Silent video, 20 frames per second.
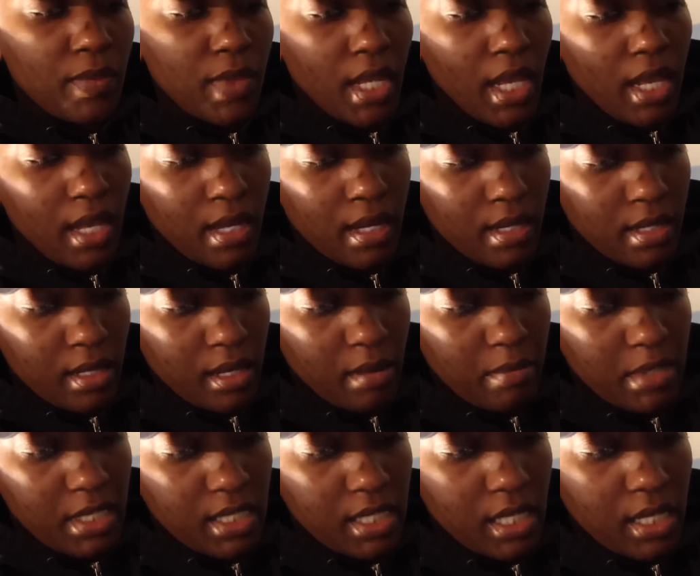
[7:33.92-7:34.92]
and
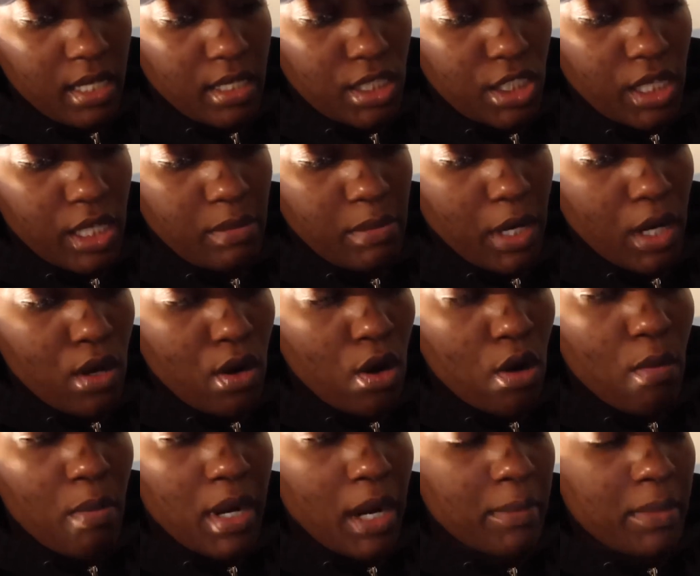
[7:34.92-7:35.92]
it says change my
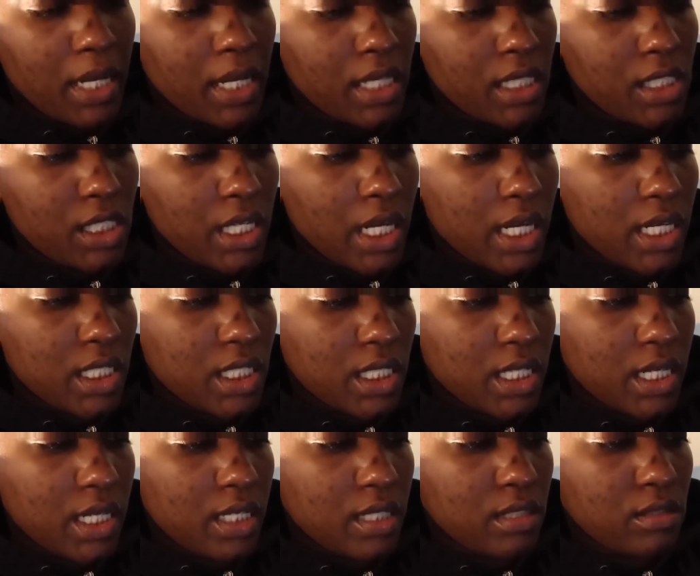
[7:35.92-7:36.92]
goal, but I'm not going to change
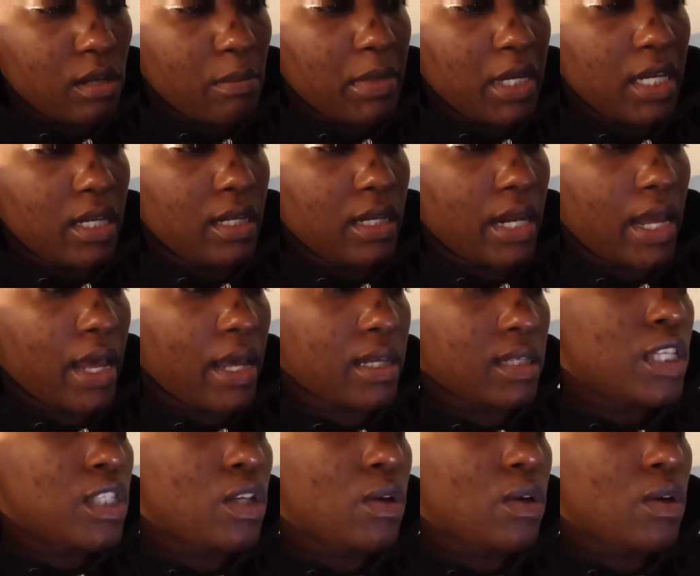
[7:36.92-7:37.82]
it, so I'm gonna hit next.